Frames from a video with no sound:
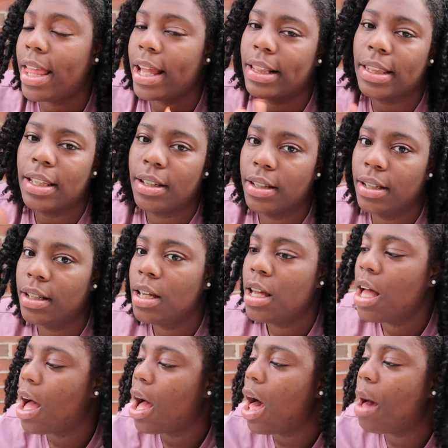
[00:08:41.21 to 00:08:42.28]
Like the,
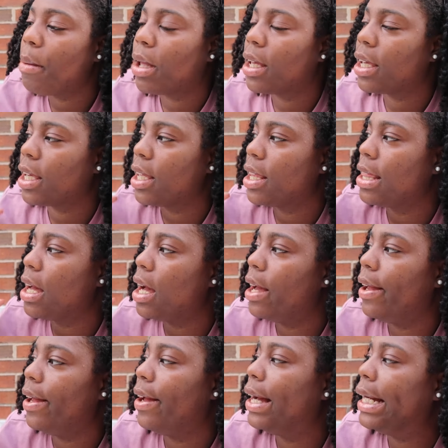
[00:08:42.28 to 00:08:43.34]
I'm gonna get
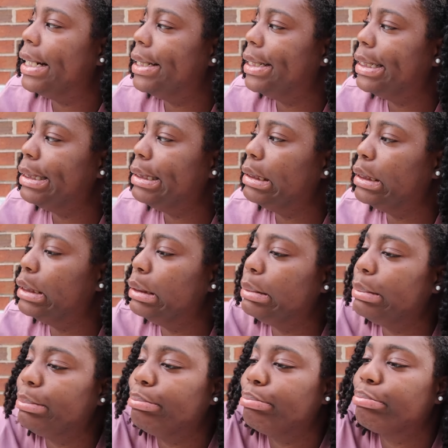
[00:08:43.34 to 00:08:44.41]
a,
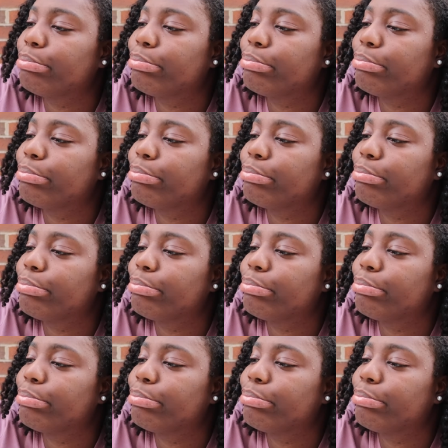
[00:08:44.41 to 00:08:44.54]
um,